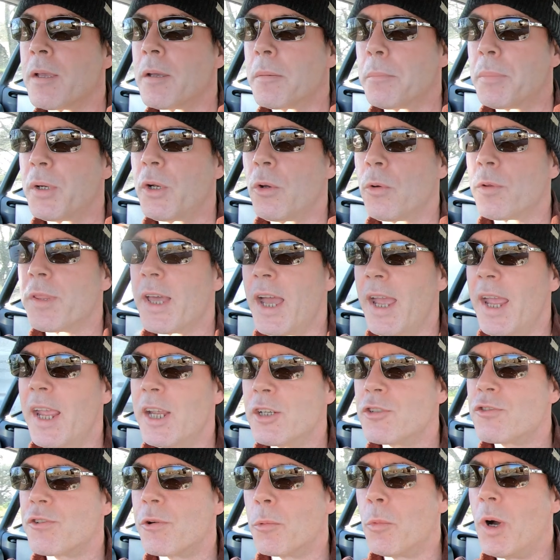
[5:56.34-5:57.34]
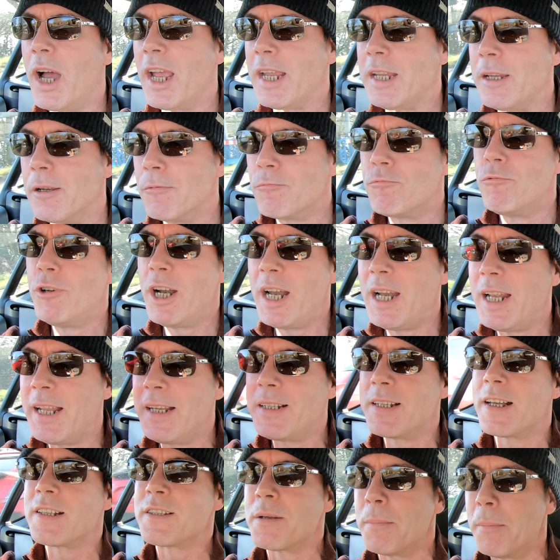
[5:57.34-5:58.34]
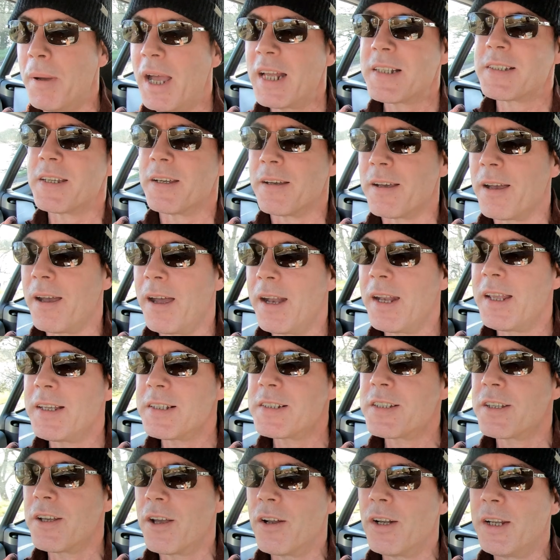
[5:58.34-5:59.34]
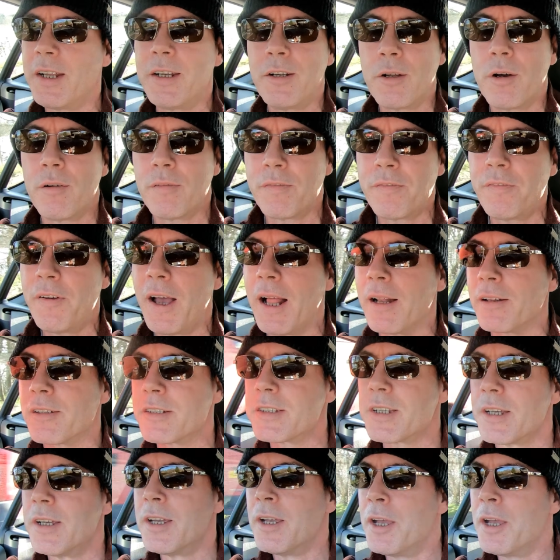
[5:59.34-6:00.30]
But all that extra weight really doesn't matter, and it's certainly not felt,